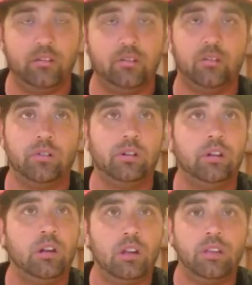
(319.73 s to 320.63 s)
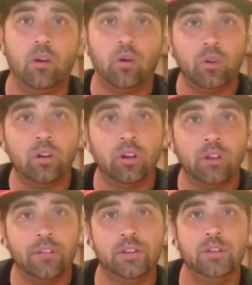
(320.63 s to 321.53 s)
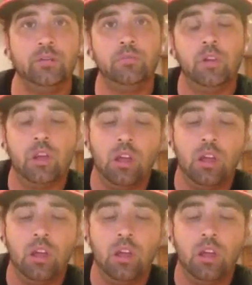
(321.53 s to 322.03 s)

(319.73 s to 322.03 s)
or the owner of the gym,